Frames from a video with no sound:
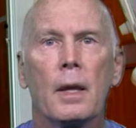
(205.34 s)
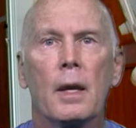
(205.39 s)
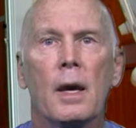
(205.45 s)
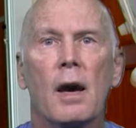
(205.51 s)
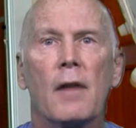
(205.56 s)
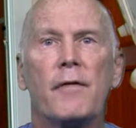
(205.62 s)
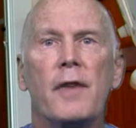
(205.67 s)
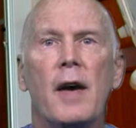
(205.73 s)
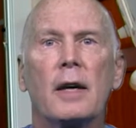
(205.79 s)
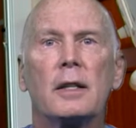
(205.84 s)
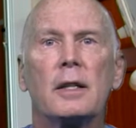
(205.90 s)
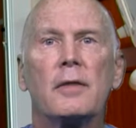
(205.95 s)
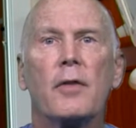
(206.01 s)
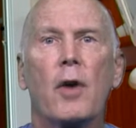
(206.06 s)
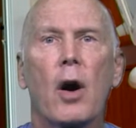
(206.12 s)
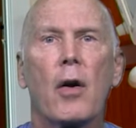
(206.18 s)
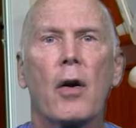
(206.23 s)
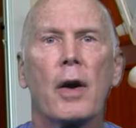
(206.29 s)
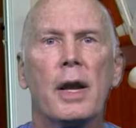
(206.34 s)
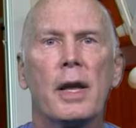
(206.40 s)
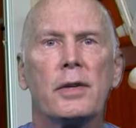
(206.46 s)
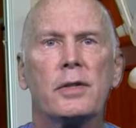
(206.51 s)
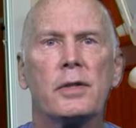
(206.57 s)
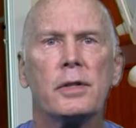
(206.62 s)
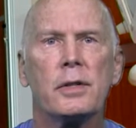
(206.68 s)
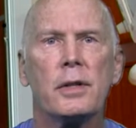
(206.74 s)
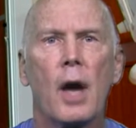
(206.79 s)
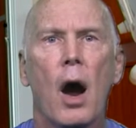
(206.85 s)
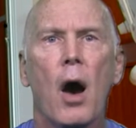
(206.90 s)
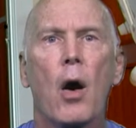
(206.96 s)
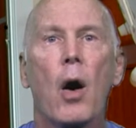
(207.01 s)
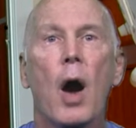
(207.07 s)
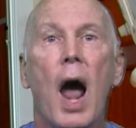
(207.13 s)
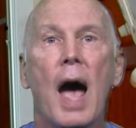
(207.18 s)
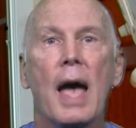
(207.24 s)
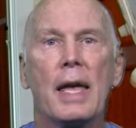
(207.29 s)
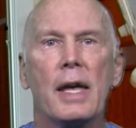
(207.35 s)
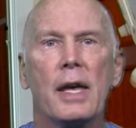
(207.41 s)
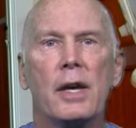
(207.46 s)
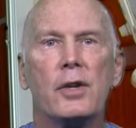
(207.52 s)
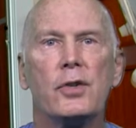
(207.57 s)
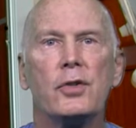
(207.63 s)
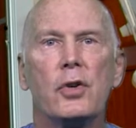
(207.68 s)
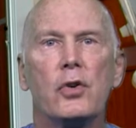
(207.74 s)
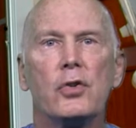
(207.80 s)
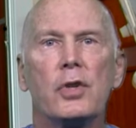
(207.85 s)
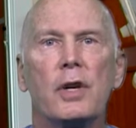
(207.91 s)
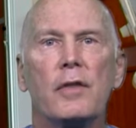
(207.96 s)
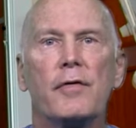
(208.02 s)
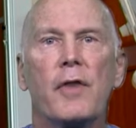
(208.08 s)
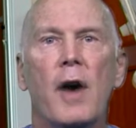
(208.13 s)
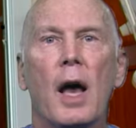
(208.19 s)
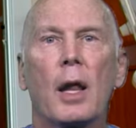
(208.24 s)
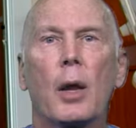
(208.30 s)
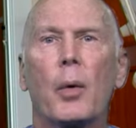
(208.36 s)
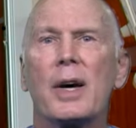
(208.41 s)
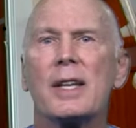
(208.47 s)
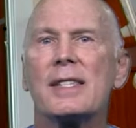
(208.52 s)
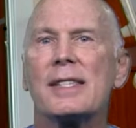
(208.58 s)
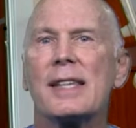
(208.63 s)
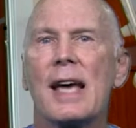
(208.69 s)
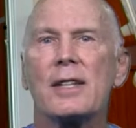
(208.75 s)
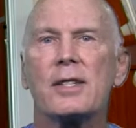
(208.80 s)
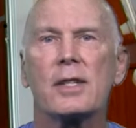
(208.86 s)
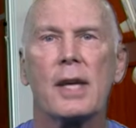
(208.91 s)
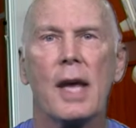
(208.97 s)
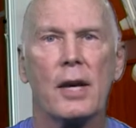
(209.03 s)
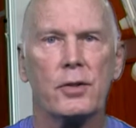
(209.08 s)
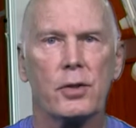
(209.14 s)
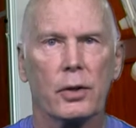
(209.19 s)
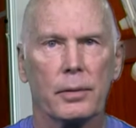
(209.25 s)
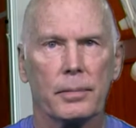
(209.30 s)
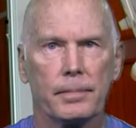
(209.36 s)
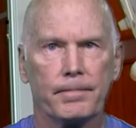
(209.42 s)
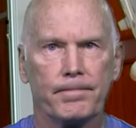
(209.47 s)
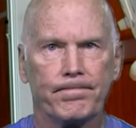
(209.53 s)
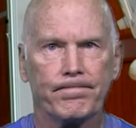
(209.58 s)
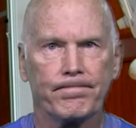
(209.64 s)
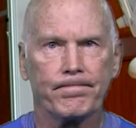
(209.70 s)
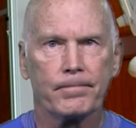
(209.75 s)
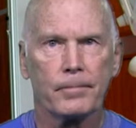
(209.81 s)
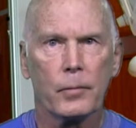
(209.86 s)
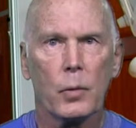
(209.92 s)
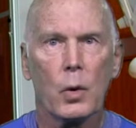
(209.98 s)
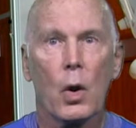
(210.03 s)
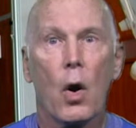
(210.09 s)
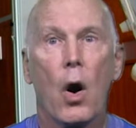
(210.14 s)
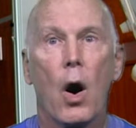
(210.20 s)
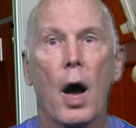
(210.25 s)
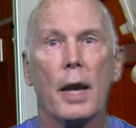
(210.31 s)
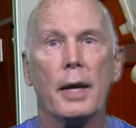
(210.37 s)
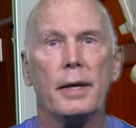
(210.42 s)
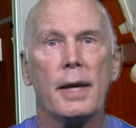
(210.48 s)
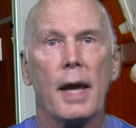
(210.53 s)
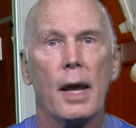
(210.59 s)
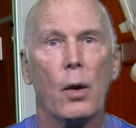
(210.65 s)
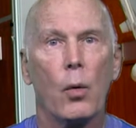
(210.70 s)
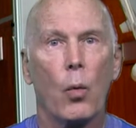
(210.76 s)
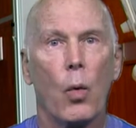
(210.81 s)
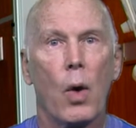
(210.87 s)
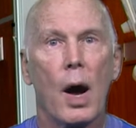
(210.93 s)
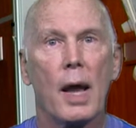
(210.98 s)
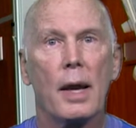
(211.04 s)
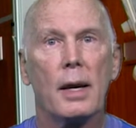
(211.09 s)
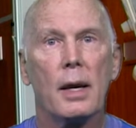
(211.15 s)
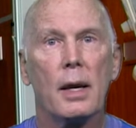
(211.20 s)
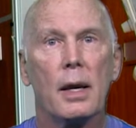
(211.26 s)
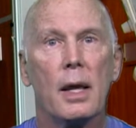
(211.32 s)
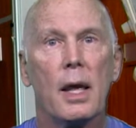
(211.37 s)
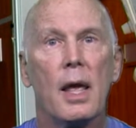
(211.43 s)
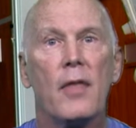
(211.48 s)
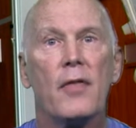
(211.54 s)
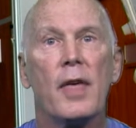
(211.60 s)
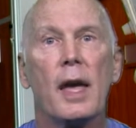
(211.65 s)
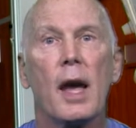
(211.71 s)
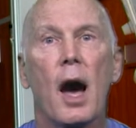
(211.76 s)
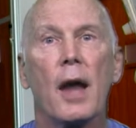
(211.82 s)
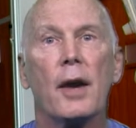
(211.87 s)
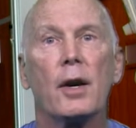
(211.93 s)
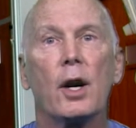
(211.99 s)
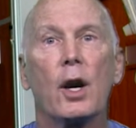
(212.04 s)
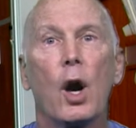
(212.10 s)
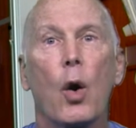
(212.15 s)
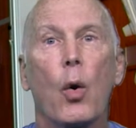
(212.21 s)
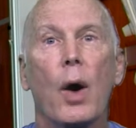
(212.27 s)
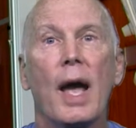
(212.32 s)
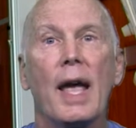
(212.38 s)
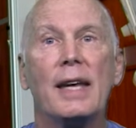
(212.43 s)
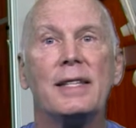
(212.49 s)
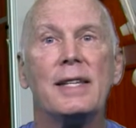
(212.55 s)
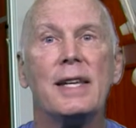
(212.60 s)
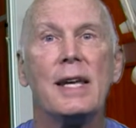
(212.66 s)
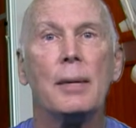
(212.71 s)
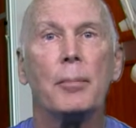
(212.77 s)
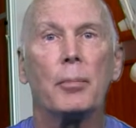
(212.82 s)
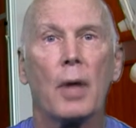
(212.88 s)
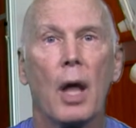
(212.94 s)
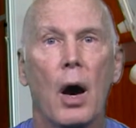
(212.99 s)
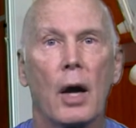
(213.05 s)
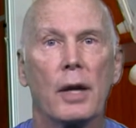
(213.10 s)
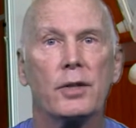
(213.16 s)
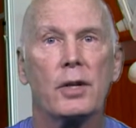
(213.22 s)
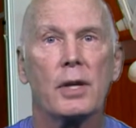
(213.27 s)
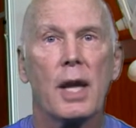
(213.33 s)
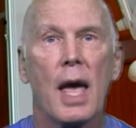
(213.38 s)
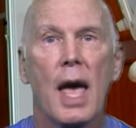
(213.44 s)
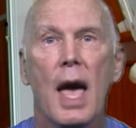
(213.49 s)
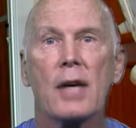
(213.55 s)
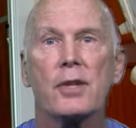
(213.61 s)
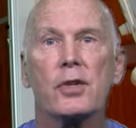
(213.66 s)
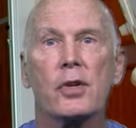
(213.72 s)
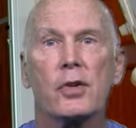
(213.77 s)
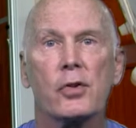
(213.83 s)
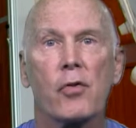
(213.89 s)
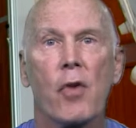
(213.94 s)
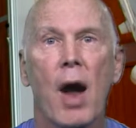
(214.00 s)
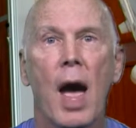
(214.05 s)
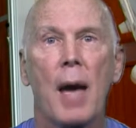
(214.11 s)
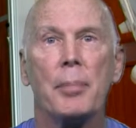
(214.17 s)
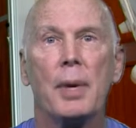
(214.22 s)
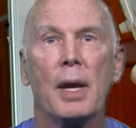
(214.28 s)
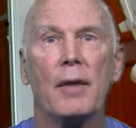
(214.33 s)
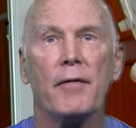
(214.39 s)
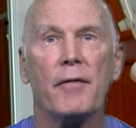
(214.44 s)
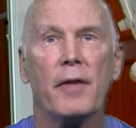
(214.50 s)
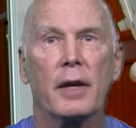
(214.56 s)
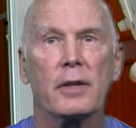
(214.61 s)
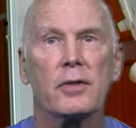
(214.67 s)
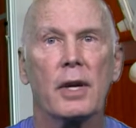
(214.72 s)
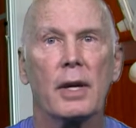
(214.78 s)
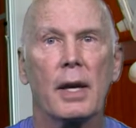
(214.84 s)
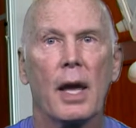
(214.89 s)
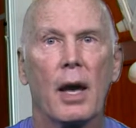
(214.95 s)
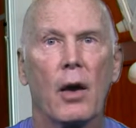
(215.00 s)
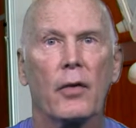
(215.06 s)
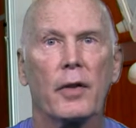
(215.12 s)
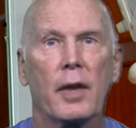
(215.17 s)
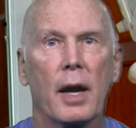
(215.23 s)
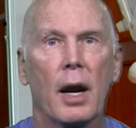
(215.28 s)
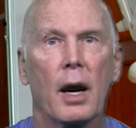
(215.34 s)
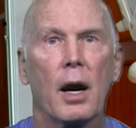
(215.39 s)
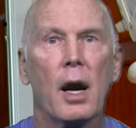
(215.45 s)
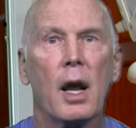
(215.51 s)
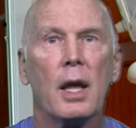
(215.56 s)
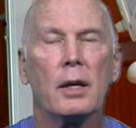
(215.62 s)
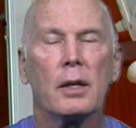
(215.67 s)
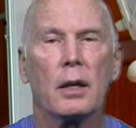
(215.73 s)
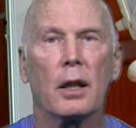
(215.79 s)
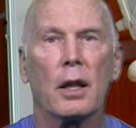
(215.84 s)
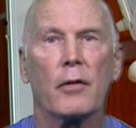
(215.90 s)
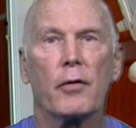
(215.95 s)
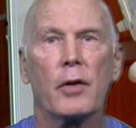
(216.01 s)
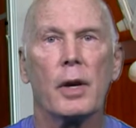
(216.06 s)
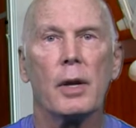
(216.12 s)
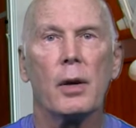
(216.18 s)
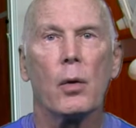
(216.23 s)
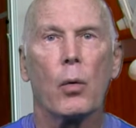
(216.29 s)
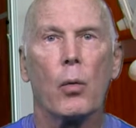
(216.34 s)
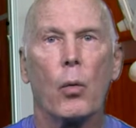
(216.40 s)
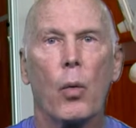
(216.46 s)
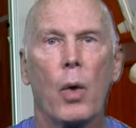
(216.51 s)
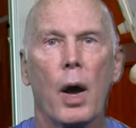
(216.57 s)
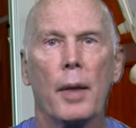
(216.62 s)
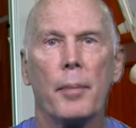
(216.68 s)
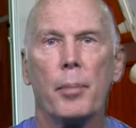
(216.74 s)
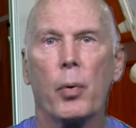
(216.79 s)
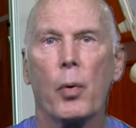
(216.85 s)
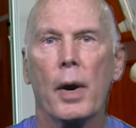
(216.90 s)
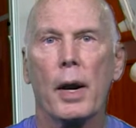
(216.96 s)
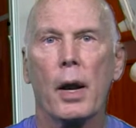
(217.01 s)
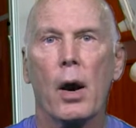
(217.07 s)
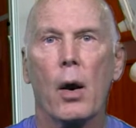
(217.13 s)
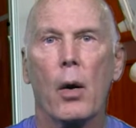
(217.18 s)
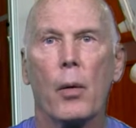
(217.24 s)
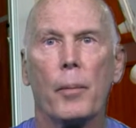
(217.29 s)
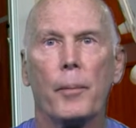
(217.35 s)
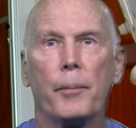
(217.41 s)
Effective RIEs usually follow a set schedule. On day 1, they undergo a team launch as described in Fixing Healthcare Delivery 1.0.